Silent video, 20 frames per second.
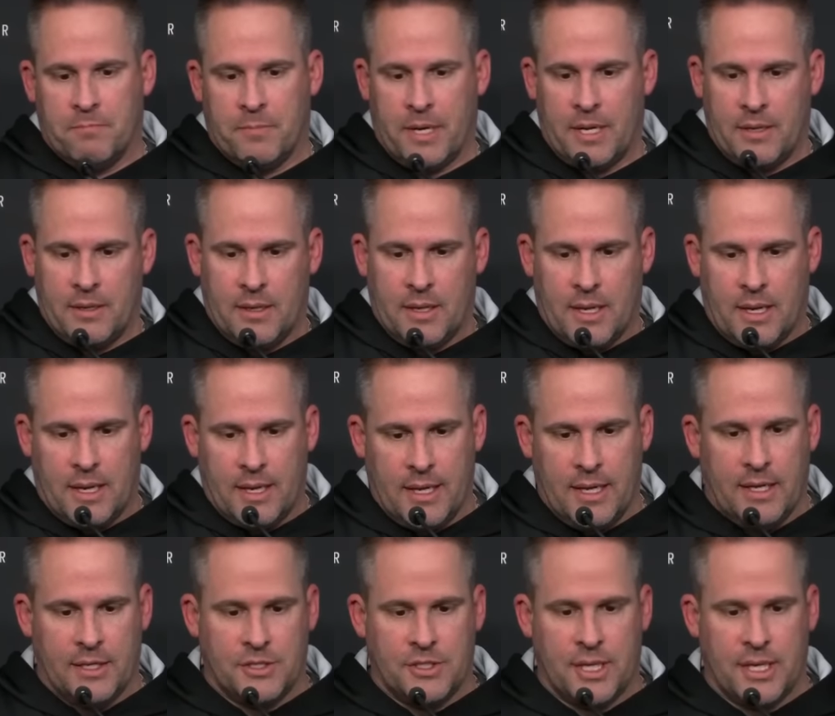But
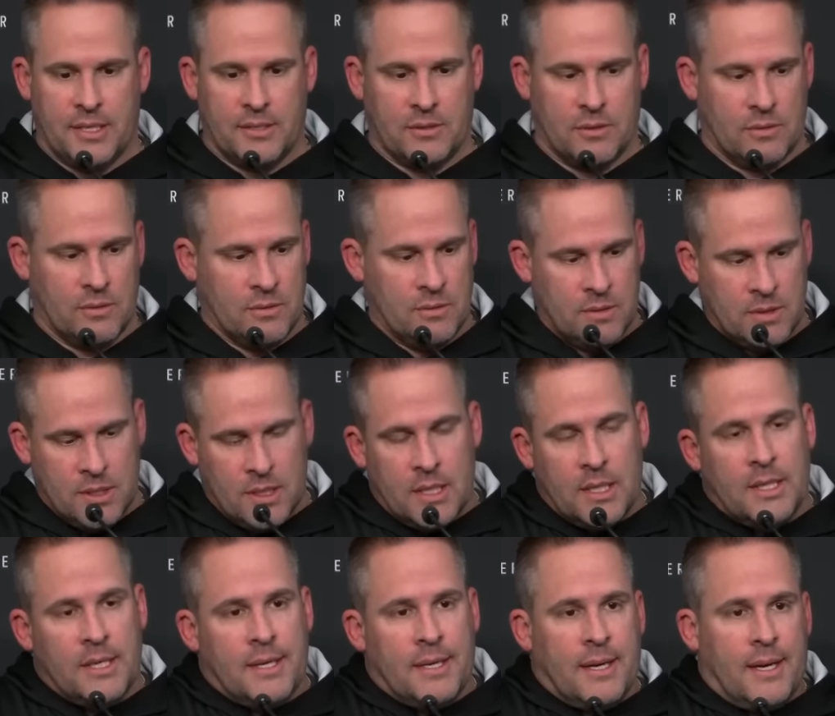he and Chase will,
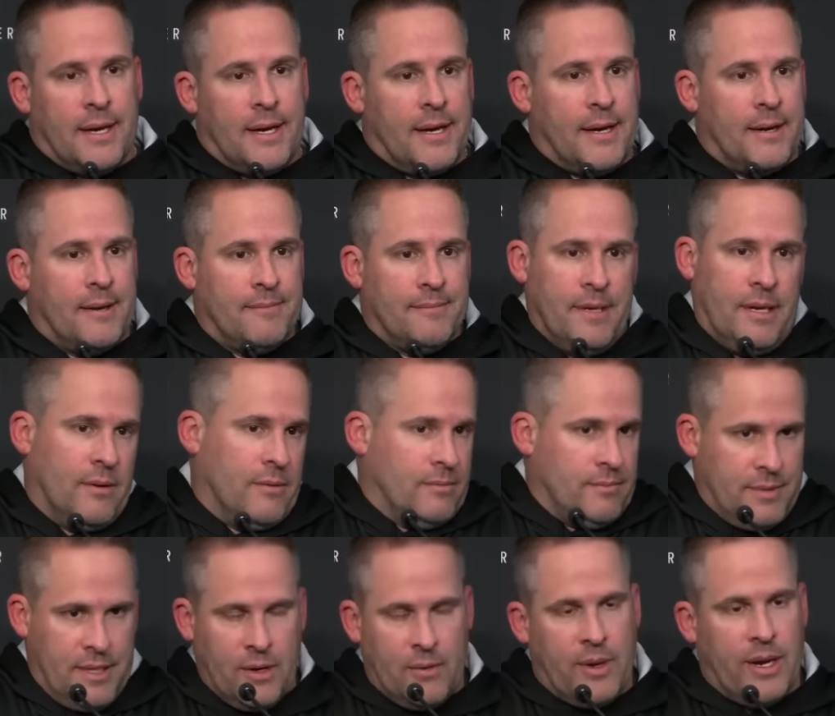
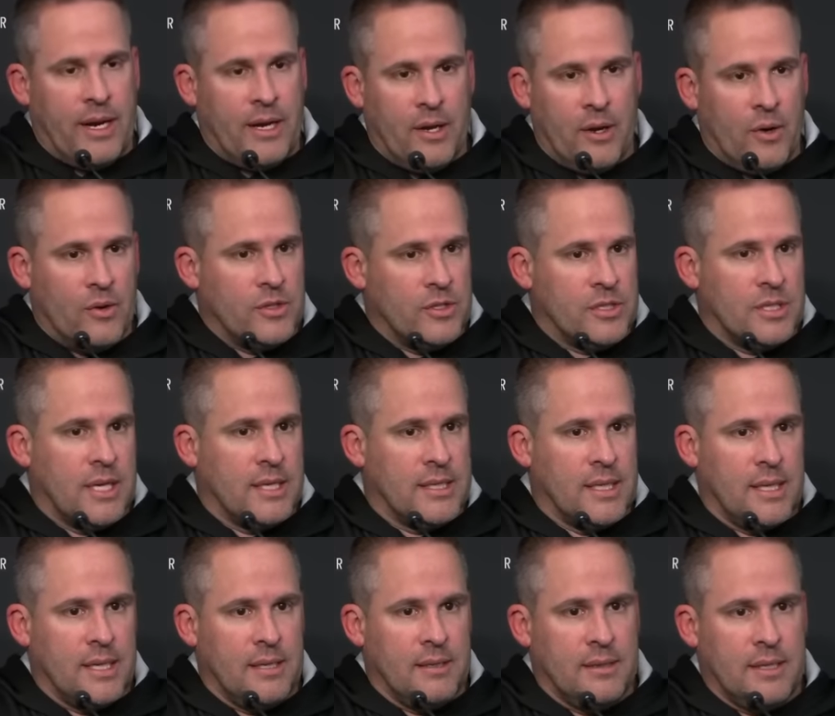get ready to go just like
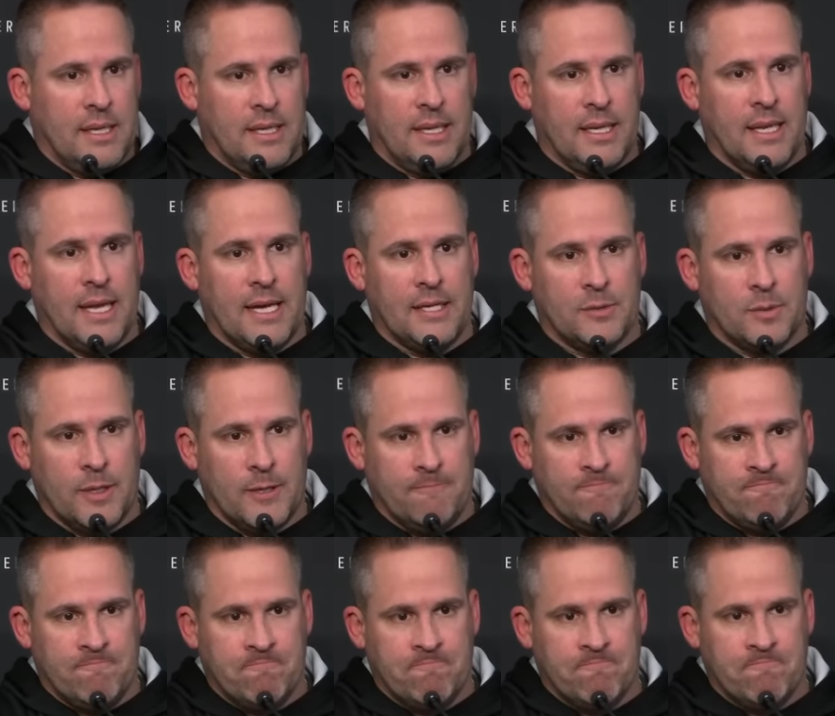they did last week.
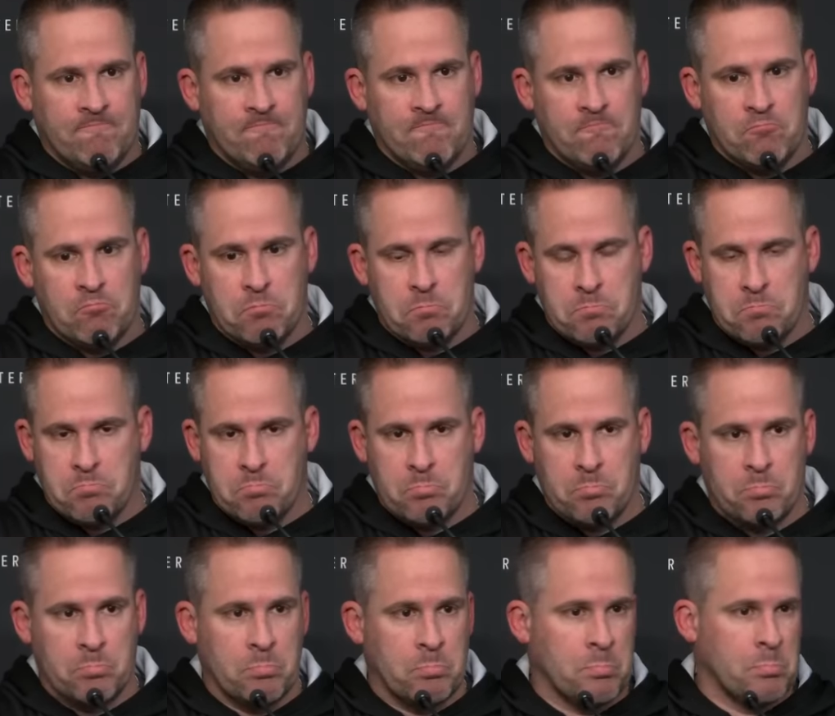Is
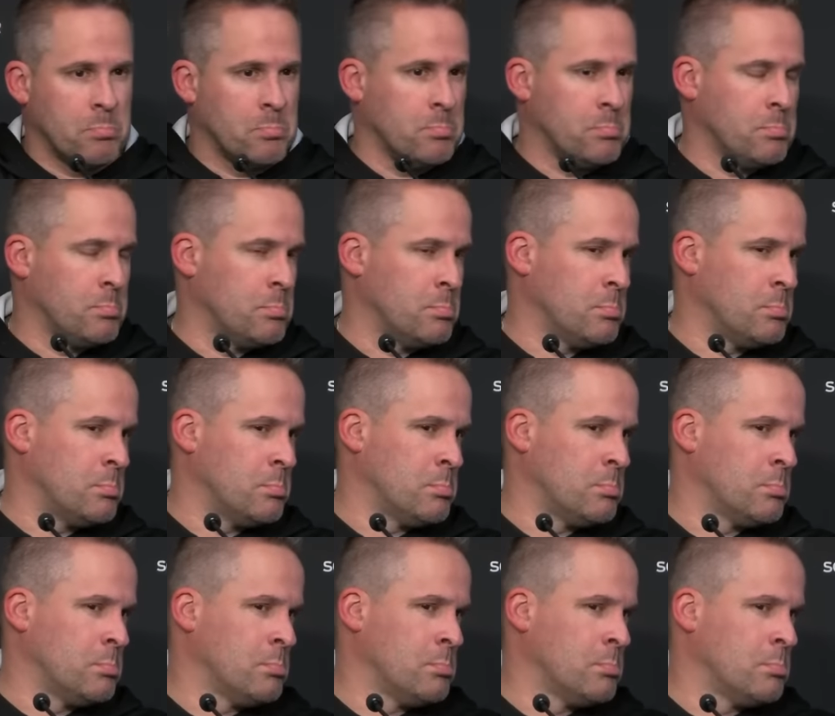there an update on Josh
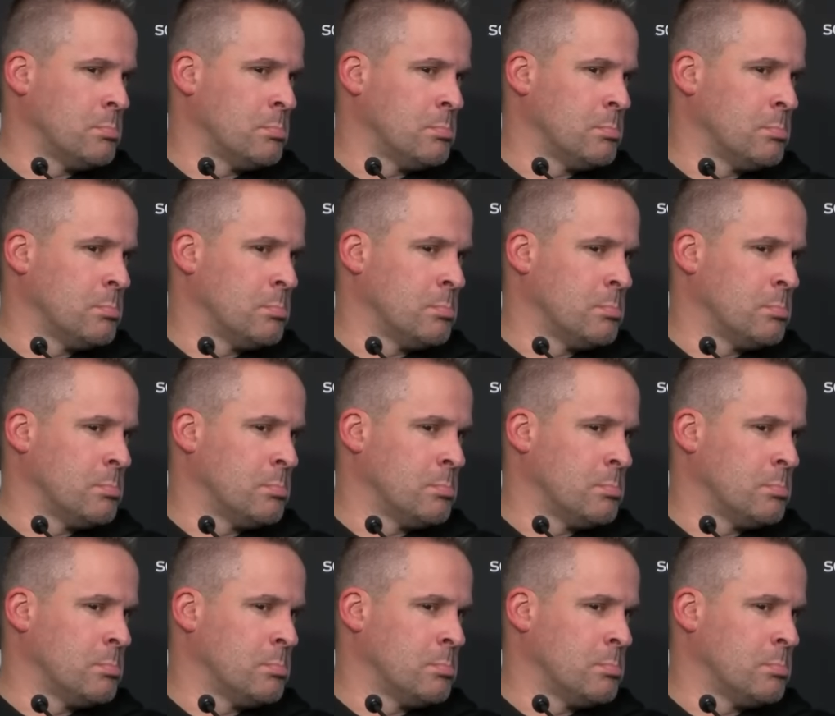Jacobs, and